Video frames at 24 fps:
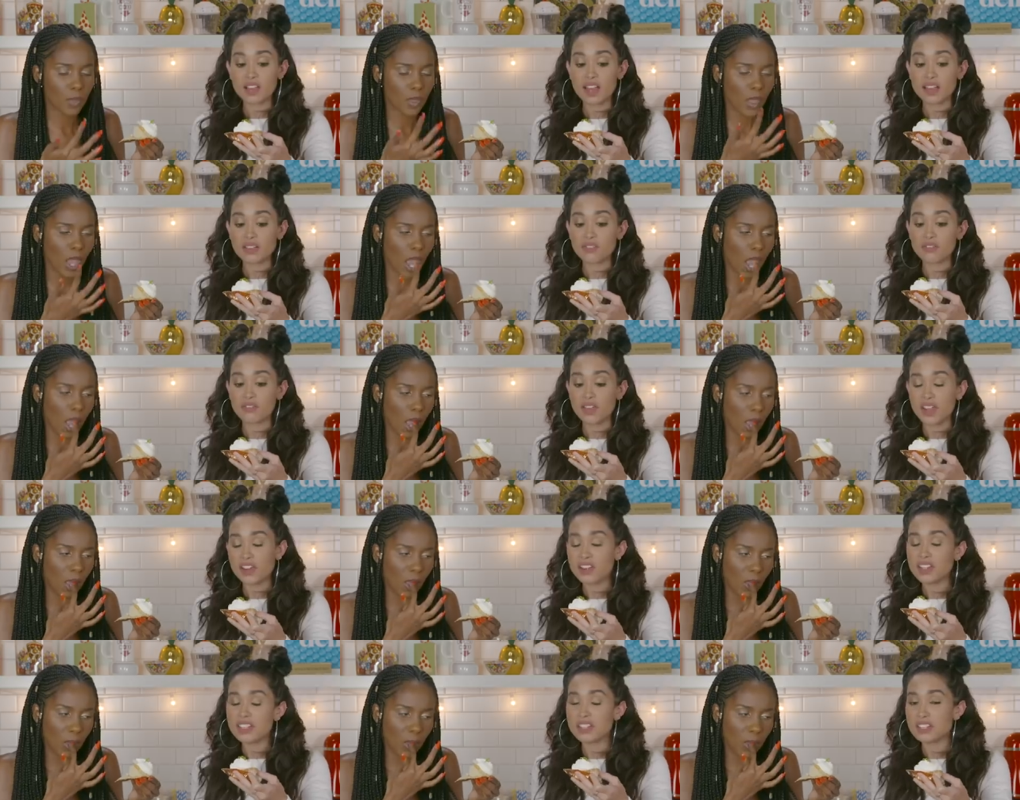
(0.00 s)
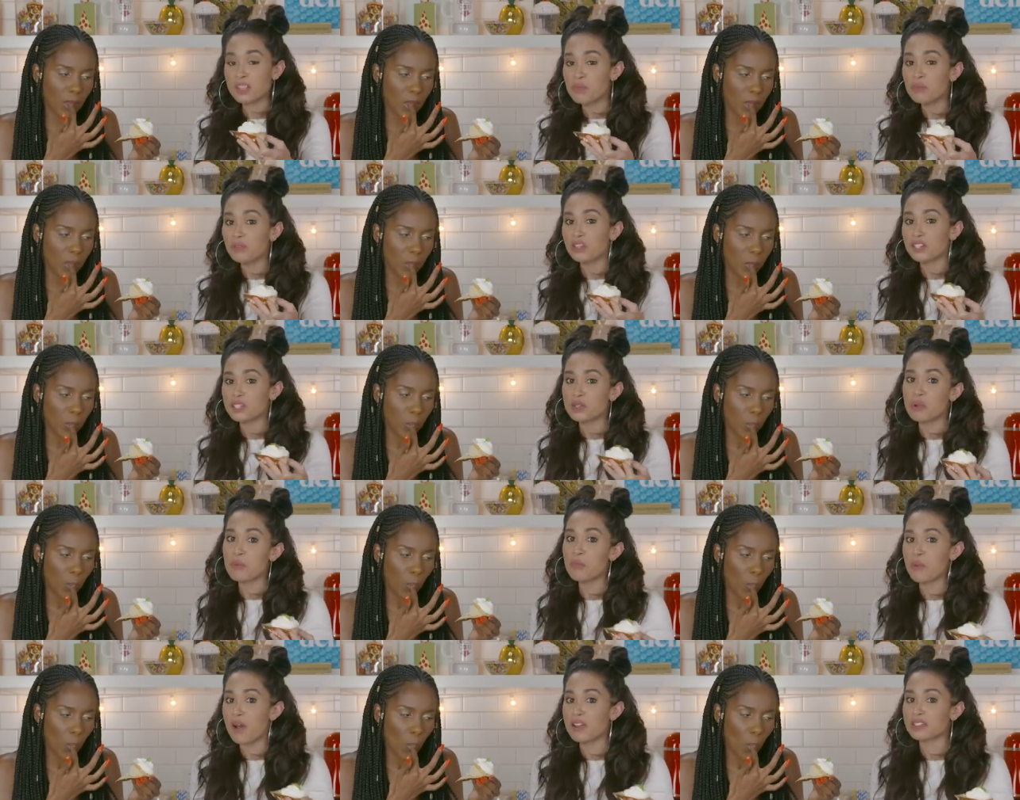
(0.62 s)
Speaker 1: like very similar
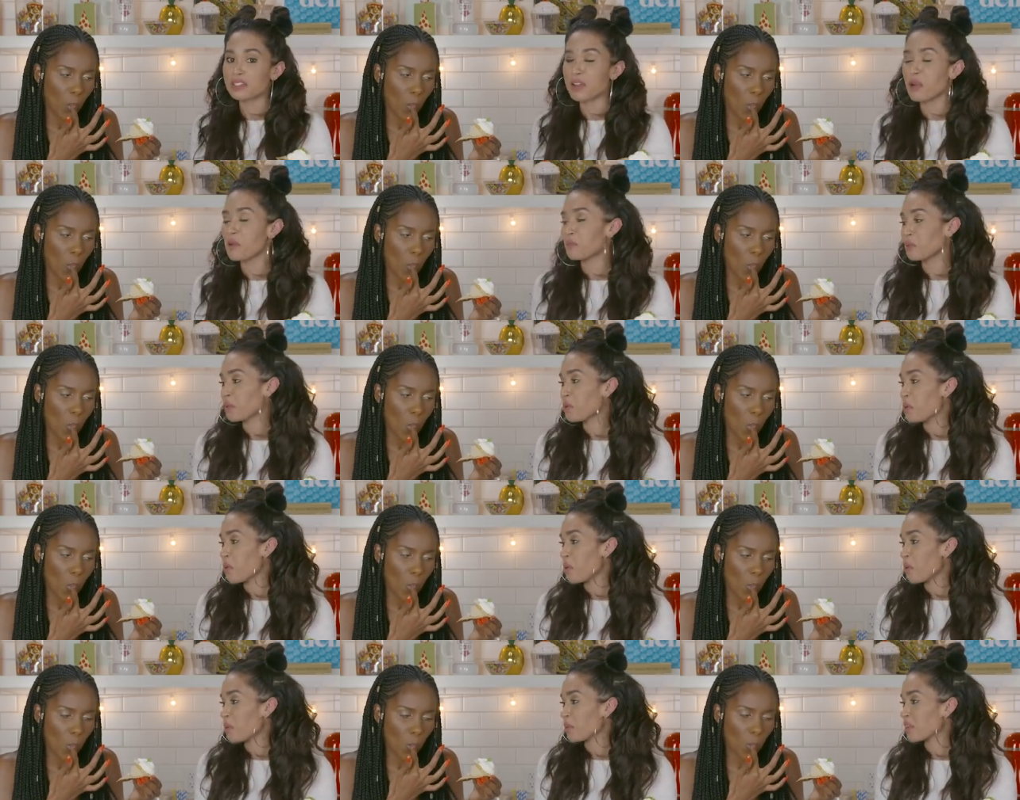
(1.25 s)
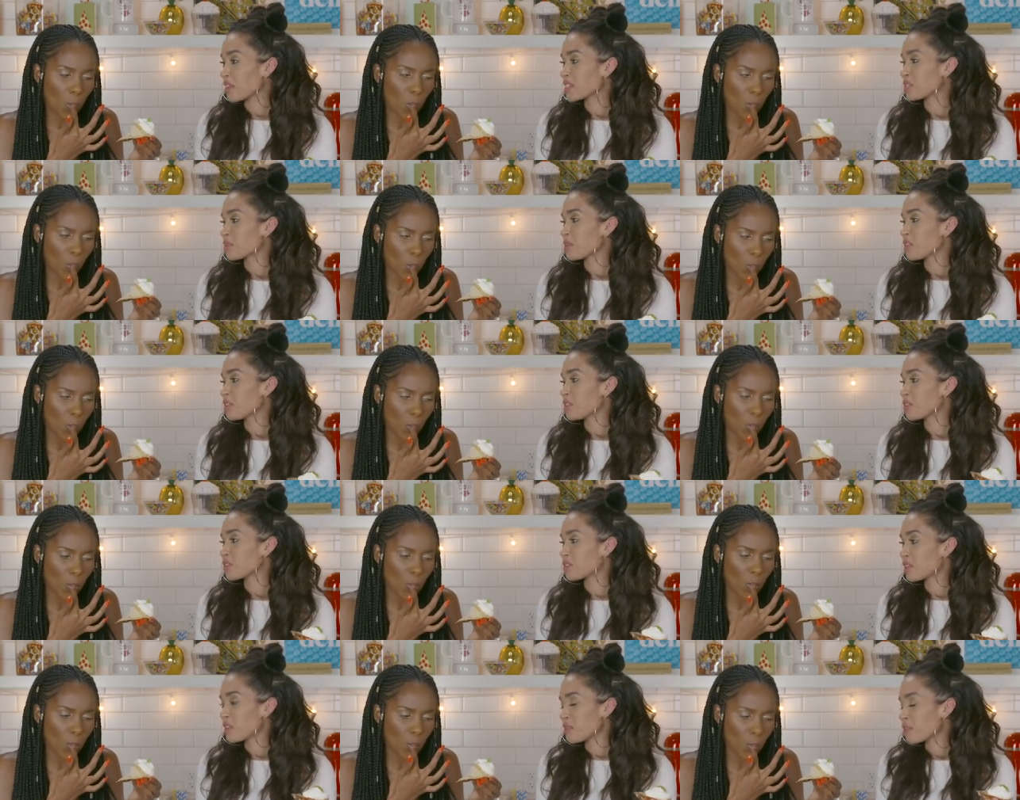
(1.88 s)
to a Moscow Mule. Because mm-hmm. when
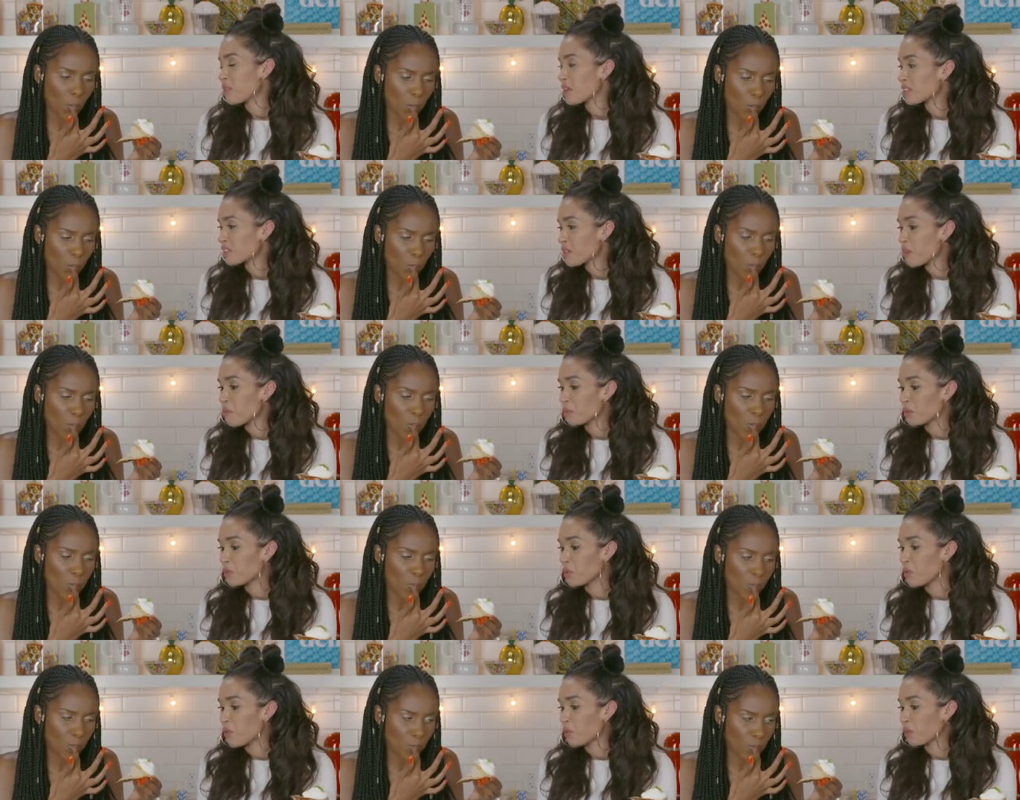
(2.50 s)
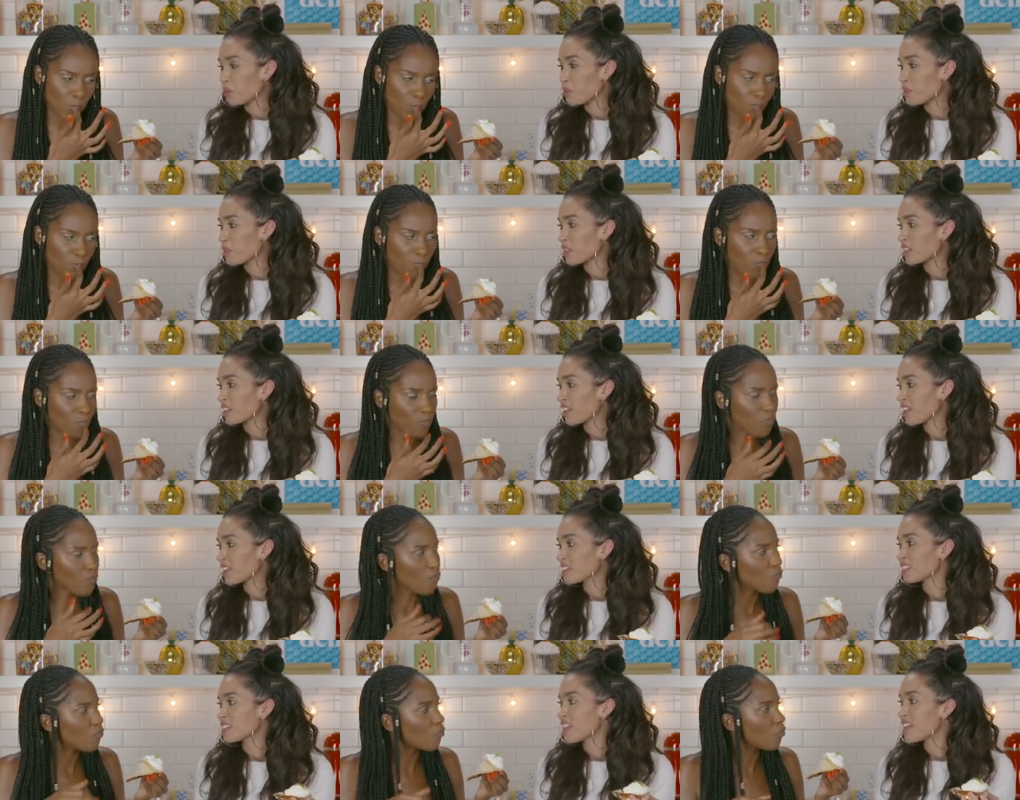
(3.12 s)
you drink a mm-hmm. Moscow Mule, you can
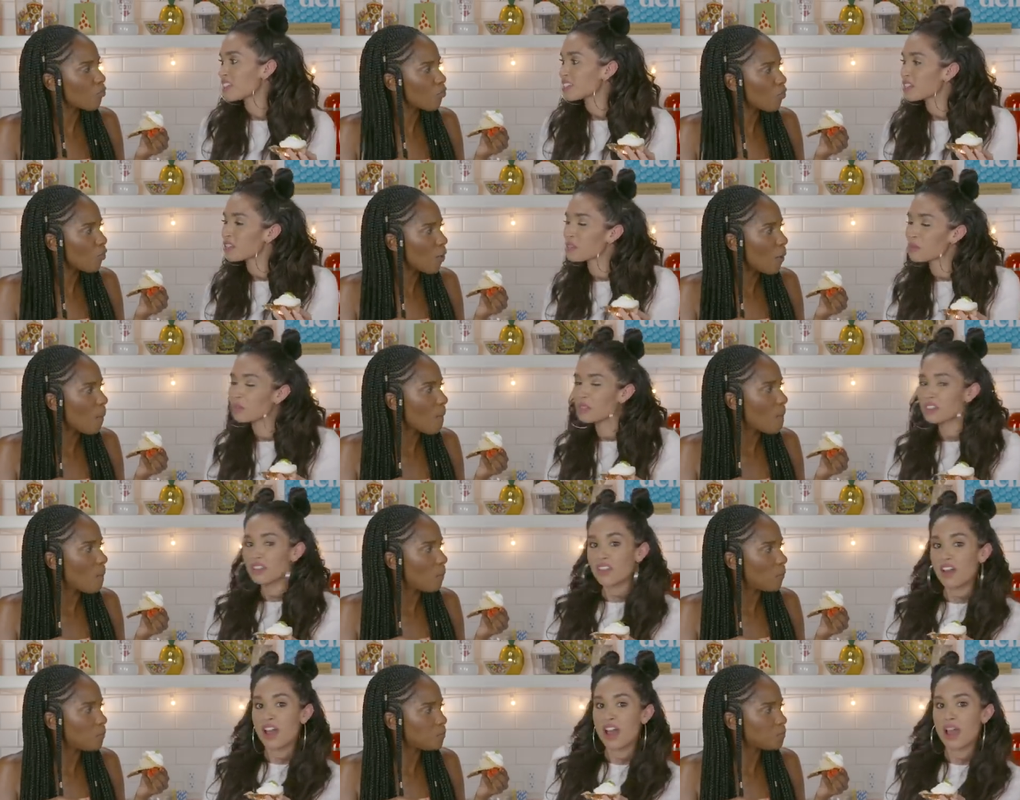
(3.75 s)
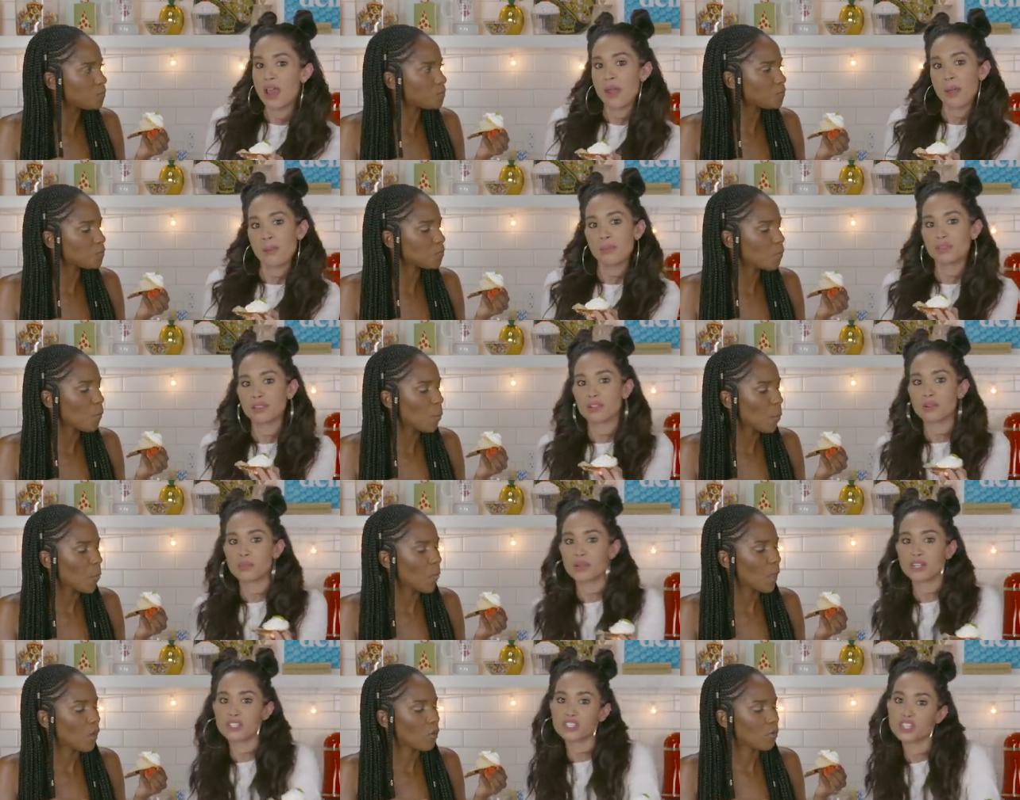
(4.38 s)
like taste a little bit of lime, a
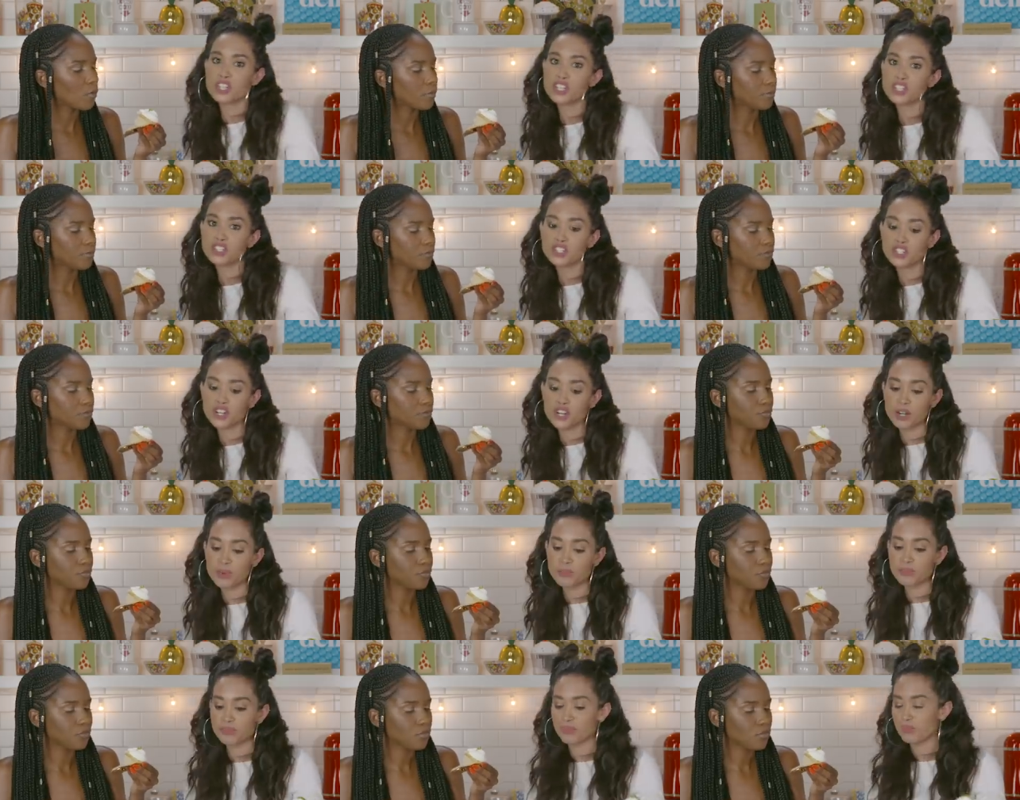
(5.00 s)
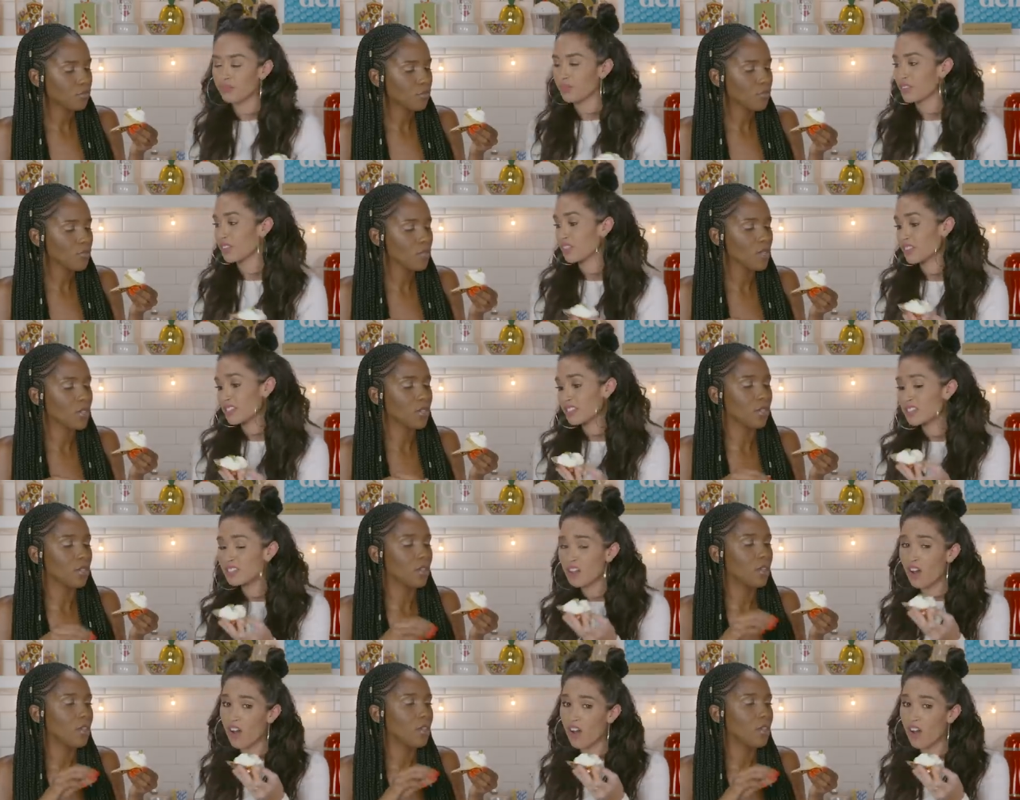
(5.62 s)
little bit of ginger. This is